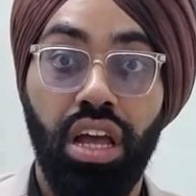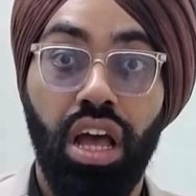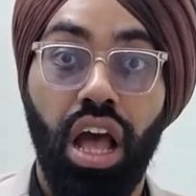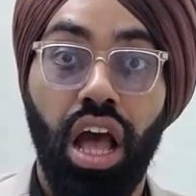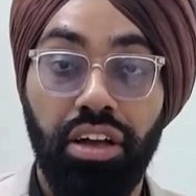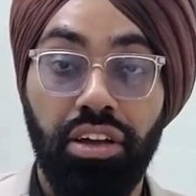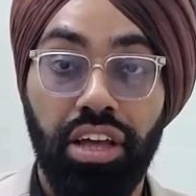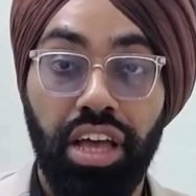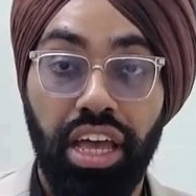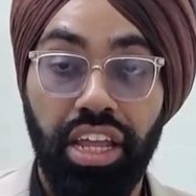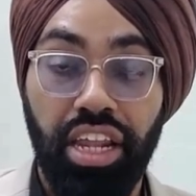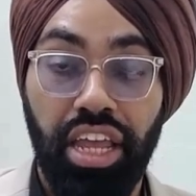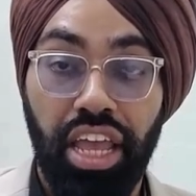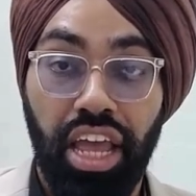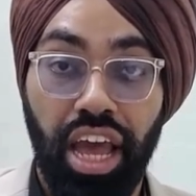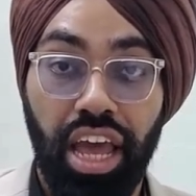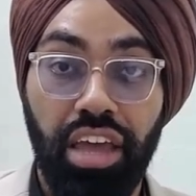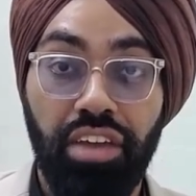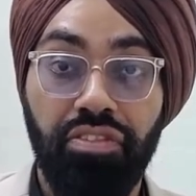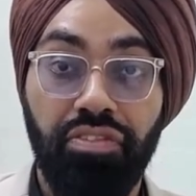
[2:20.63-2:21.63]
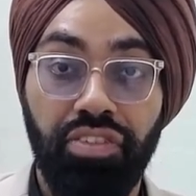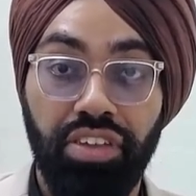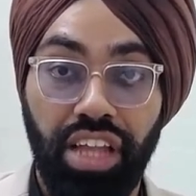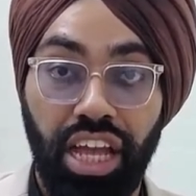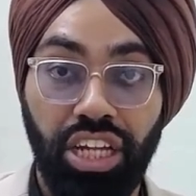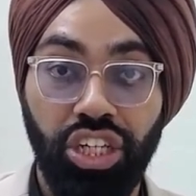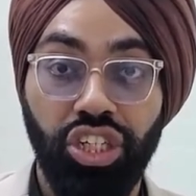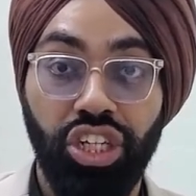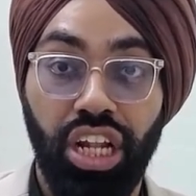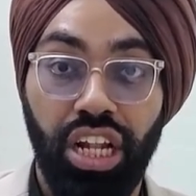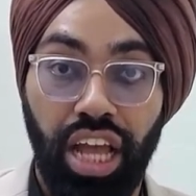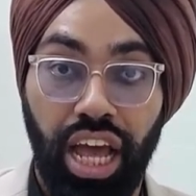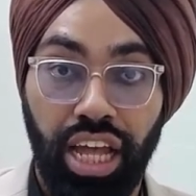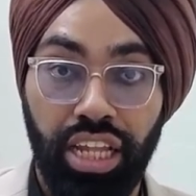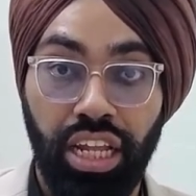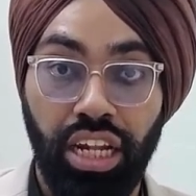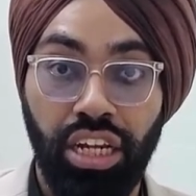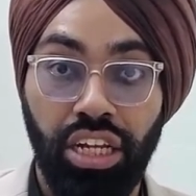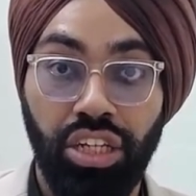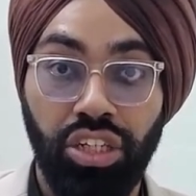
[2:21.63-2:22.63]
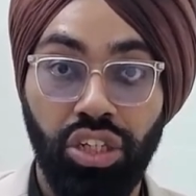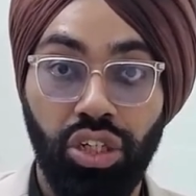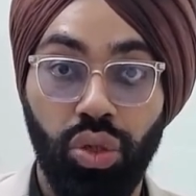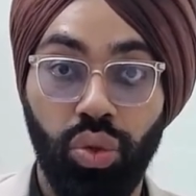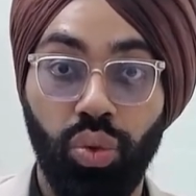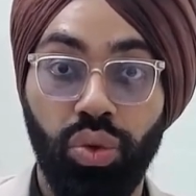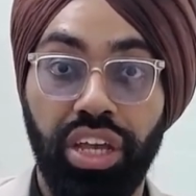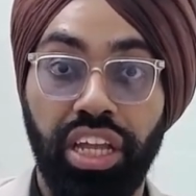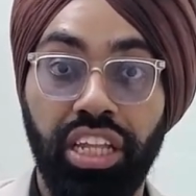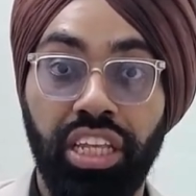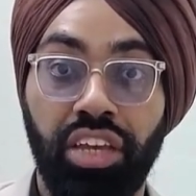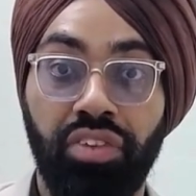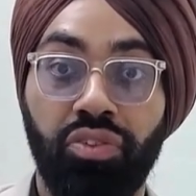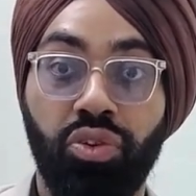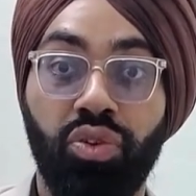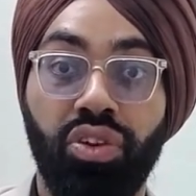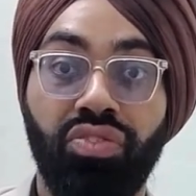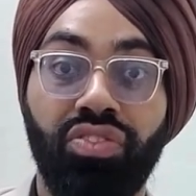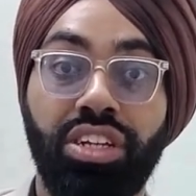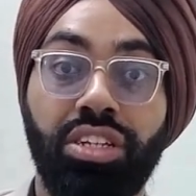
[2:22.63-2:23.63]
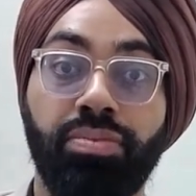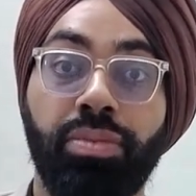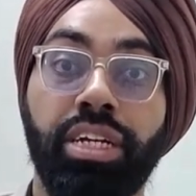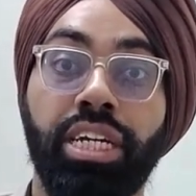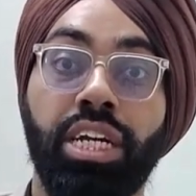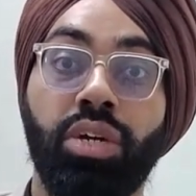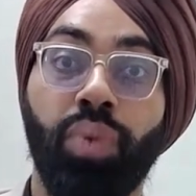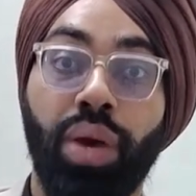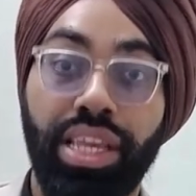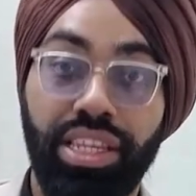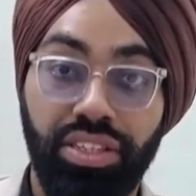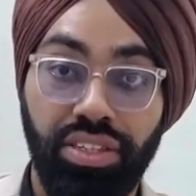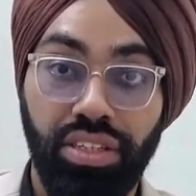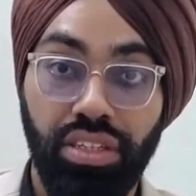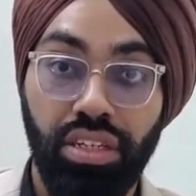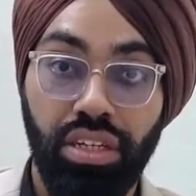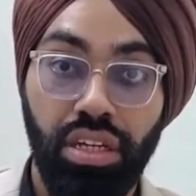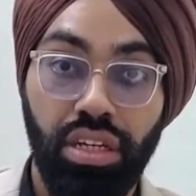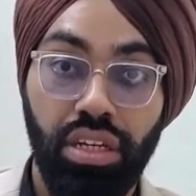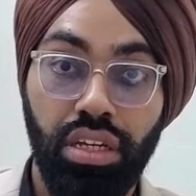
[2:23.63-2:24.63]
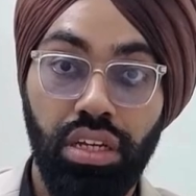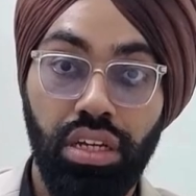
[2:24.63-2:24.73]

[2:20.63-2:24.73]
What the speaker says: an AI financial analyst who can give you investment advice.